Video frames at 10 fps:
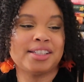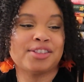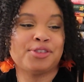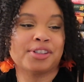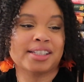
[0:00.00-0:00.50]

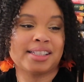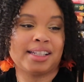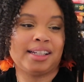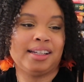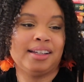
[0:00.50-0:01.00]
in New York
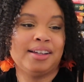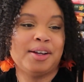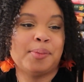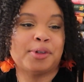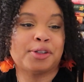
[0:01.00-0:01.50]
City.
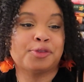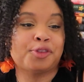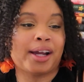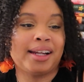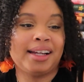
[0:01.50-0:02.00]
But on
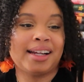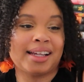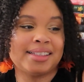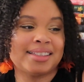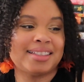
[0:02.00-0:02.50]
Friday
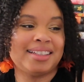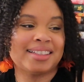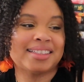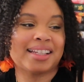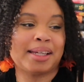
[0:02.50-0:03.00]
nights, she
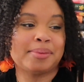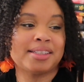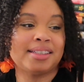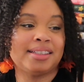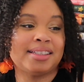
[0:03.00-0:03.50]

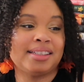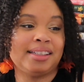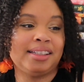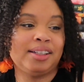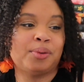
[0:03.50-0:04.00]
escapes to
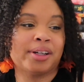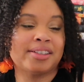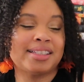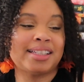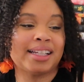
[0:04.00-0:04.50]
DC, where
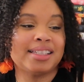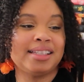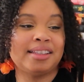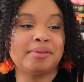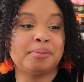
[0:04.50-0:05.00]
her
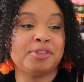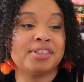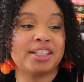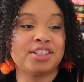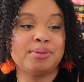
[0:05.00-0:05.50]
sexy-lipped
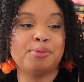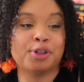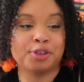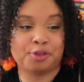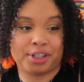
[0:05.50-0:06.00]
musician
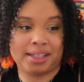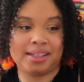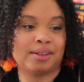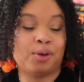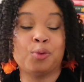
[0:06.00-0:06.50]

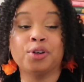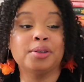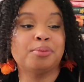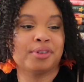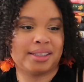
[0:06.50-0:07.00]
boyfriend,
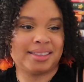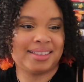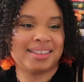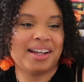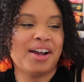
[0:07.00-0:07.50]
Warren
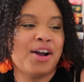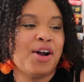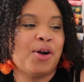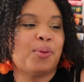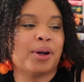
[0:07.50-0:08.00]
Prince,
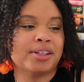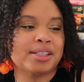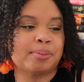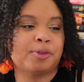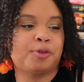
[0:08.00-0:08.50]

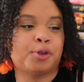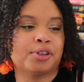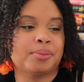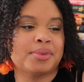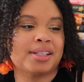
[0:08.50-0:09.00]
works and
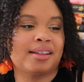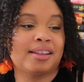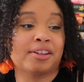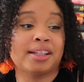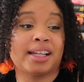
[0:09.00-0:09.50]
performs.
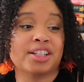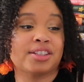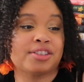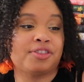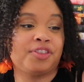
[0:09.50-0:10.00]
Their
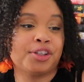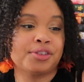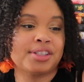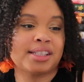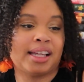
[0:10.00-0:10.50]
connection is
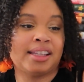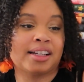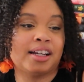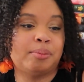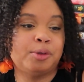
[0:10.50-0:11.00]
fierce, and the
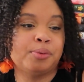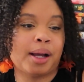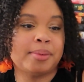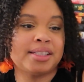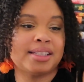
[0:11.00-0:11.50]
couple
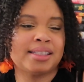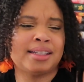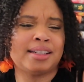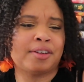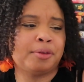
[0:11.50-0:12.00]
promises to
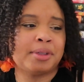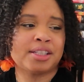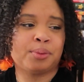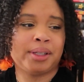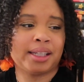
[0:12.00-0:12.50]
never
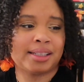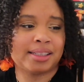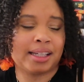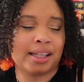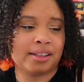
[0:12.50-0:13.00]
miss a weekend
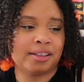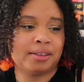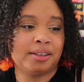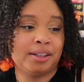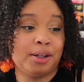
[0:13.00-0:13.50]

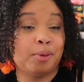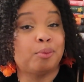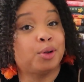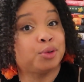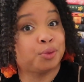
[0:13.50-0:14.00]
together.
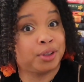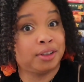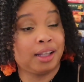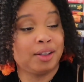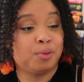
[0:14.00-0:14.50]
But when
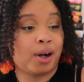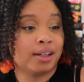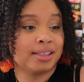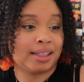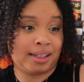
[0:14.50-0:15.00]
real life
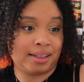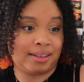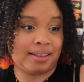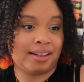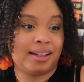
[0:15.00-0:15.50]
walks
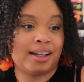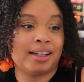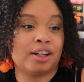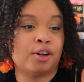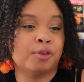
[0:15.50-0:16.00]
in,
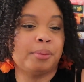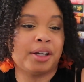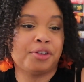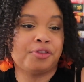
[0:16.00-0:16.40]
an overbearing